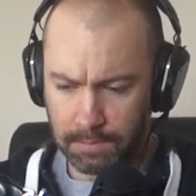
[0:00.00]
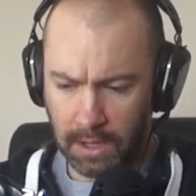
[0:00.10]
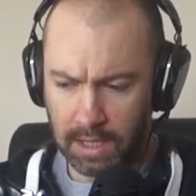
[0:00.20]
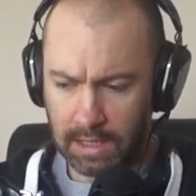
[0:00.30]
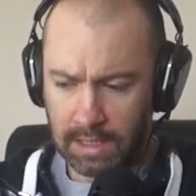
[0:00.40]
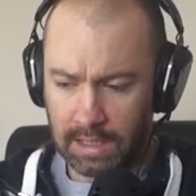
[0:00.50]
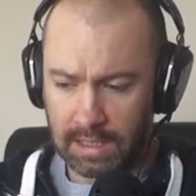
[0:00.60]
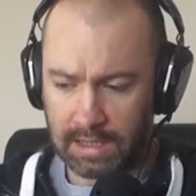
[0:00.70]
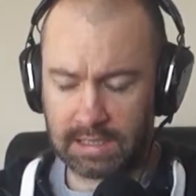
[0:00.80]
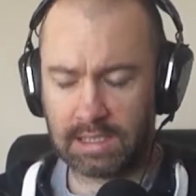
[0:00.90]
But
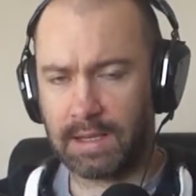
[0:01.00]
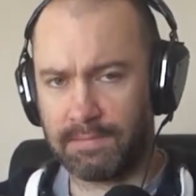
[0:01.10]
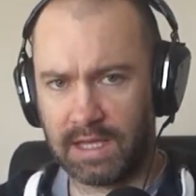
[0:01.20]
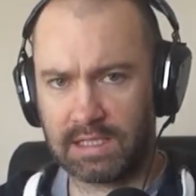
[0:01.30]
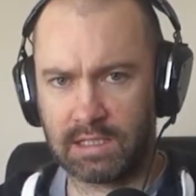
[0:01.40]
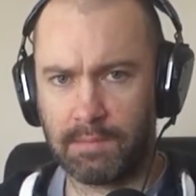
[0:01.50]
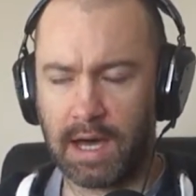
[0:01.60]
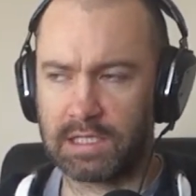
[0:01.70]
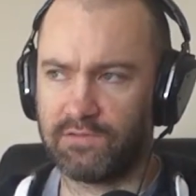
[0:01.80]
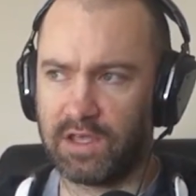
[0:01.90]
this is a
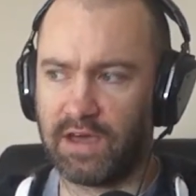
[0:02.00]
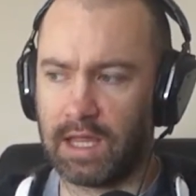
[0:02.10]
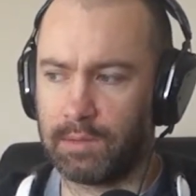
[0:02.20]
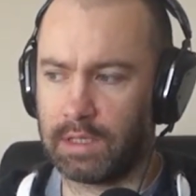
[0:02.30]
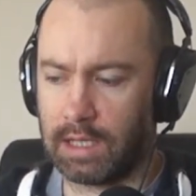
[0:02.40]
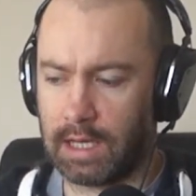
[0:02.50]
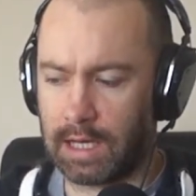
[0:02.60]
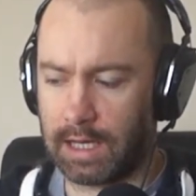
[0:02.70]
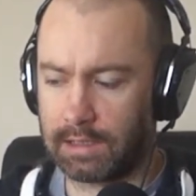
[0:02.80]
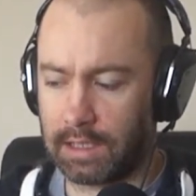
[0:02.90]
massive development,
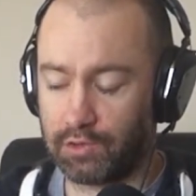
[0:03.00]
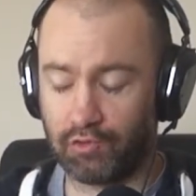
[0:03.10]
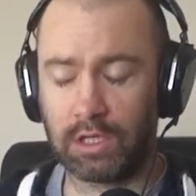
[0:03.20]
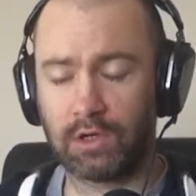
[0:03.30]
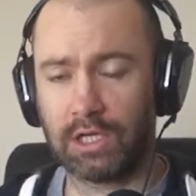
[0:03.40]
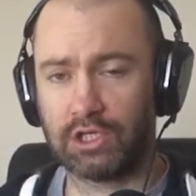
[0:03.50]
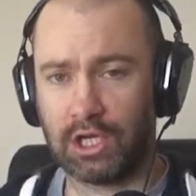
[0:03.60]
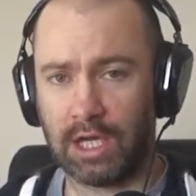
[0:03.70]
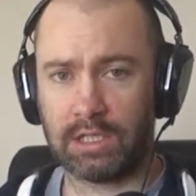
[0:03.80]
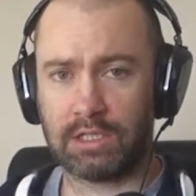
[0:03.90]
and it's really going to
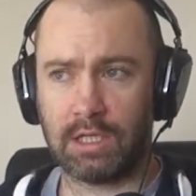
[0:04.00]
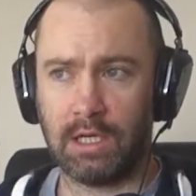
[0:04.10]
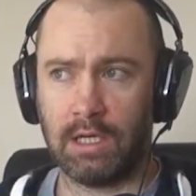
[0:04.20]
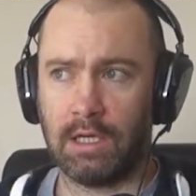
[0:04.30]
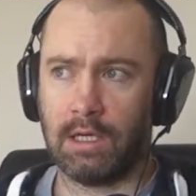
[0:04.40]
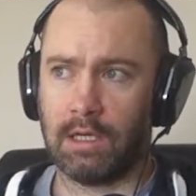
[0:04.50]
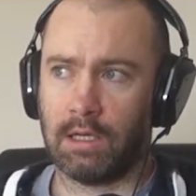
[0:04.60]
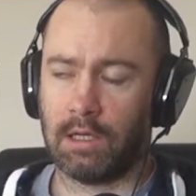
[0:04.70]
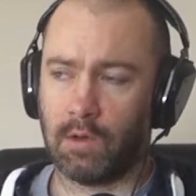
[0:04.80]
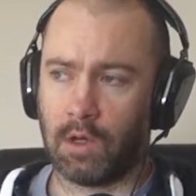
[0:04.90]
change
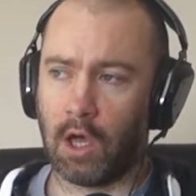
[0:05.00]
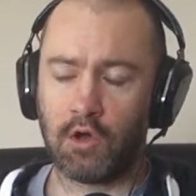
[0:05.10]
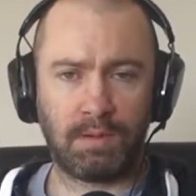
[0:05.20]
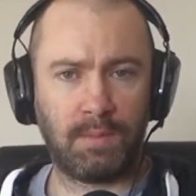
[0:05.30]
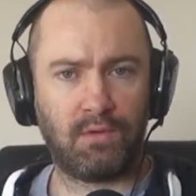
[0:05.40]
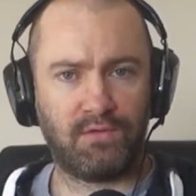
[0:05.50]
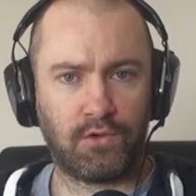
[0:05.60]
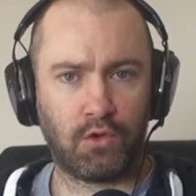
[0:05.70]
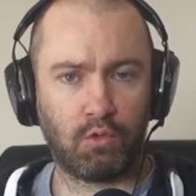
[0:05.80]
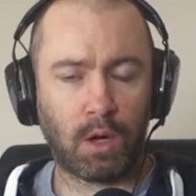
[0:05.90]
how people
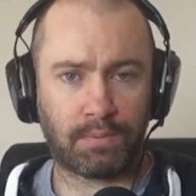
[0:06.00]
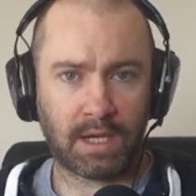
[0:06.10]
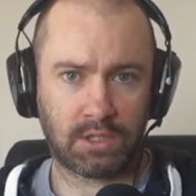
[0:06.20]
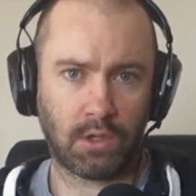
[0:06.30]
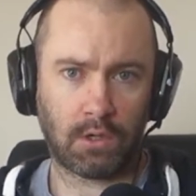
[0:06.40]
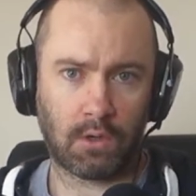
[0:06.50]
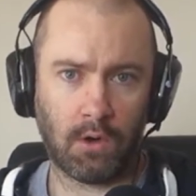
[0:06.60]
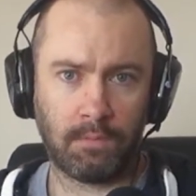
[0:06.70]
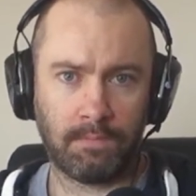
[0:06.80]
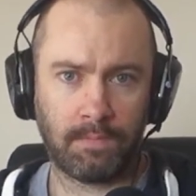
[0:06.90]
view
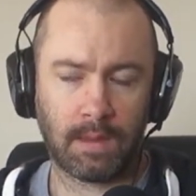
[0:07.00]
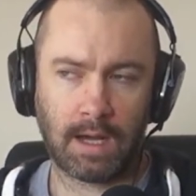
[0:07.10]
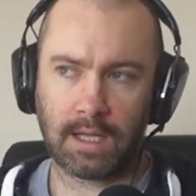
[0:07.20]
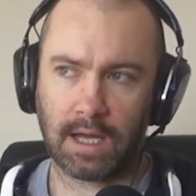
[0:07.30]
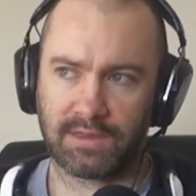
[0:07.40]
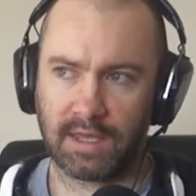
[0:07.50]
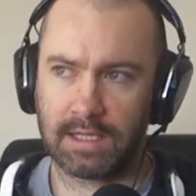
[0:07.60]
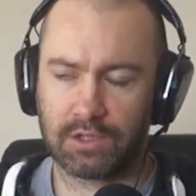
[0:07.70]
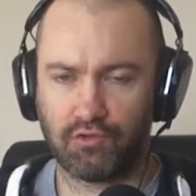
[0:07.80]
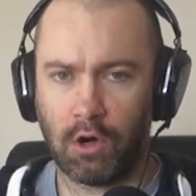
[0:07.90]
WordPress.com. I think
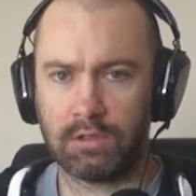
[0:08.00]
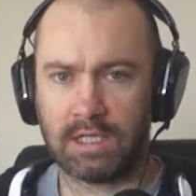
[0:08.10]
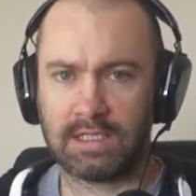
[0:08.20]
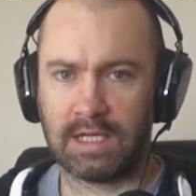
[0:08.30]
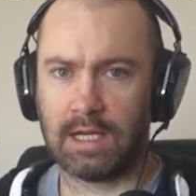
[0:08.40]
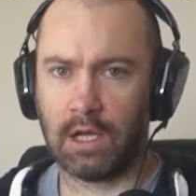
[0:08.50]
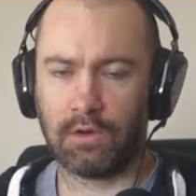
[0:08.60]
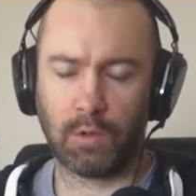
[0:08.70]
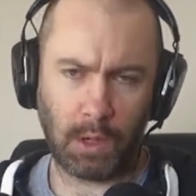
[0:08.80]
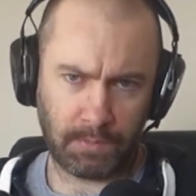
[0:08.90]
it's wrong to say
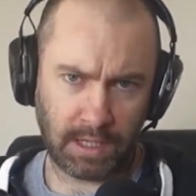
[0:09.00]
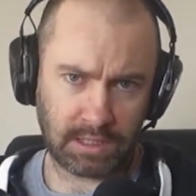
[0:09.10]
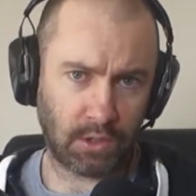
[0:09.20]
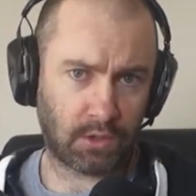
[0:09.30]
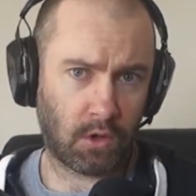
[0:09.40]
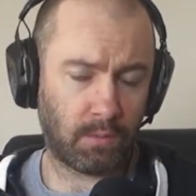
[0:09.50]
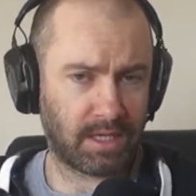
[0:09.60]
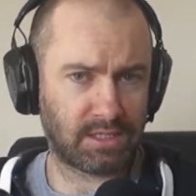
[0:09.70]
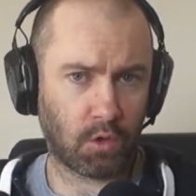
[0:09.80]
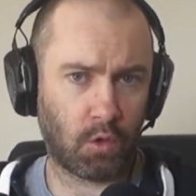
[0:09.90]
now that WordPress.com
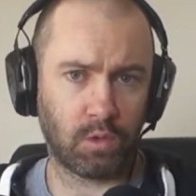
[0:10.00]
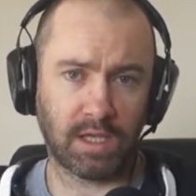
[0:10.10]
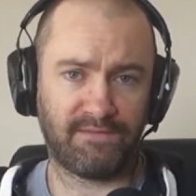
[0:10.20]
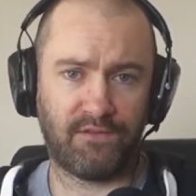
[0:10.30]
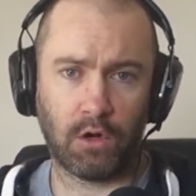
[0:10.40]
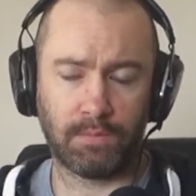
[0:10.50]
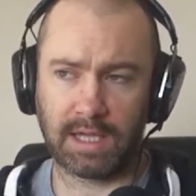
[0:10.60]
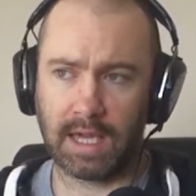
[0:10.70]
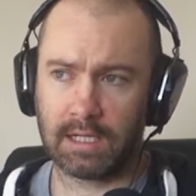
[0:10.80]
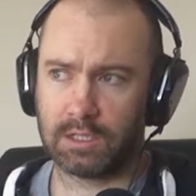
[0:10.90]
is only for
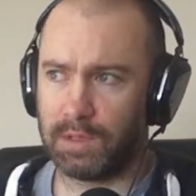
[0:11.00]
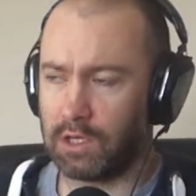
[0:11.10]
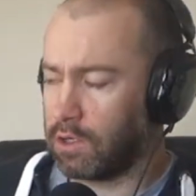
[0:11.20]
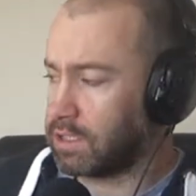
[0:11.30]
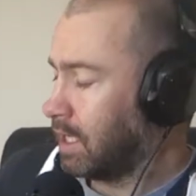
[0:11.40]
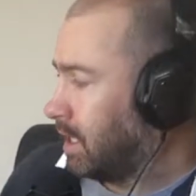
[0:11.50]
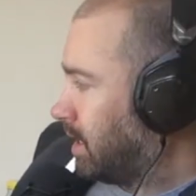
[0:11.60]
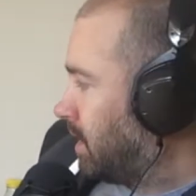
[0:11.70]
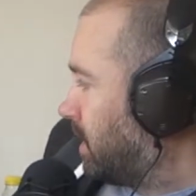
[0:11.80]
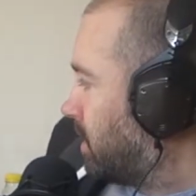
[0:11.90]
beginners, because
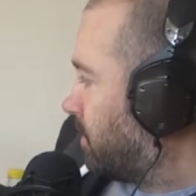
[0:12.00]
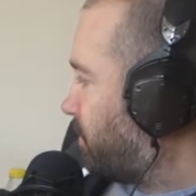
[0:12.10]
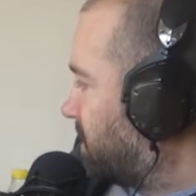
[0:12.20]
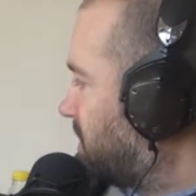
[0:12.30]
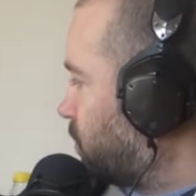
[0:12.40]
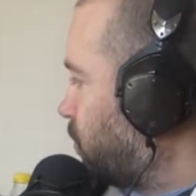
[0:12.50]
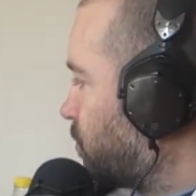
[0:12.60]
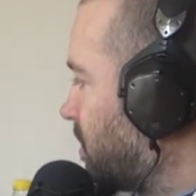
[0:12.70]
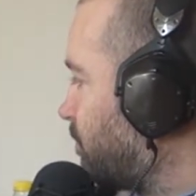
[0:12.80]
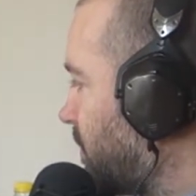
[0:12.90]
the business
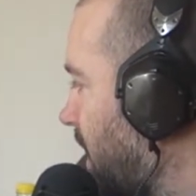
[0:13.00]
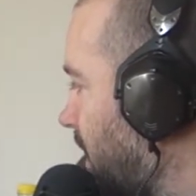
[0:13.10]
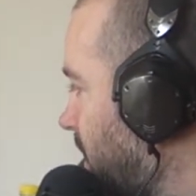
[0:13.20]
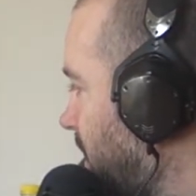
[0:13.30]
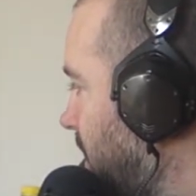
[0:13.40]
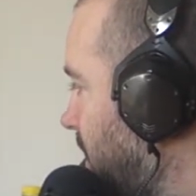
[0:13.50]
hosted plan,